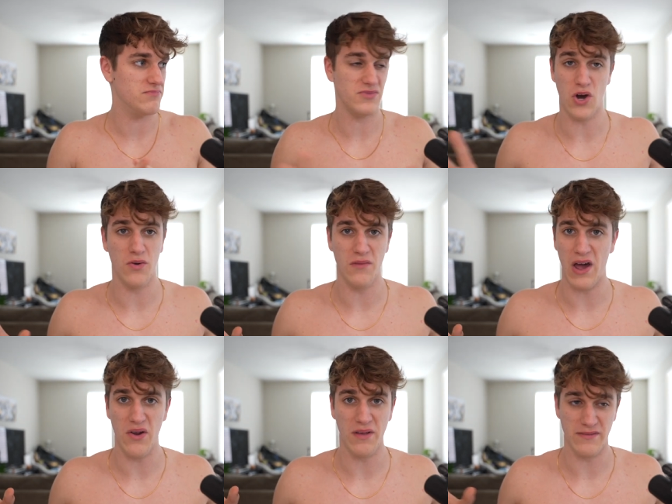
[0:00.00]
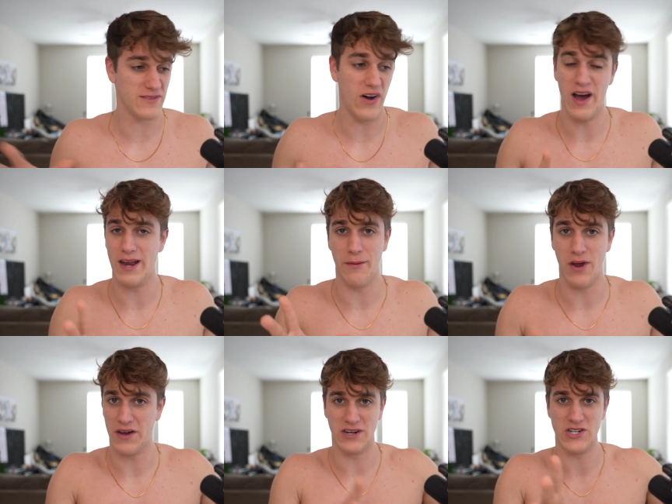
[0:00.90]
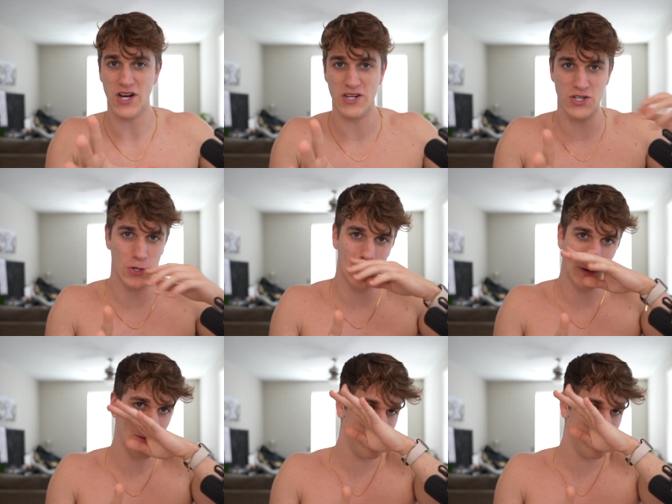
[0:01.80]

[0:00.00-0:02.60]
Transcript: That's fine. I'm not going to judge you.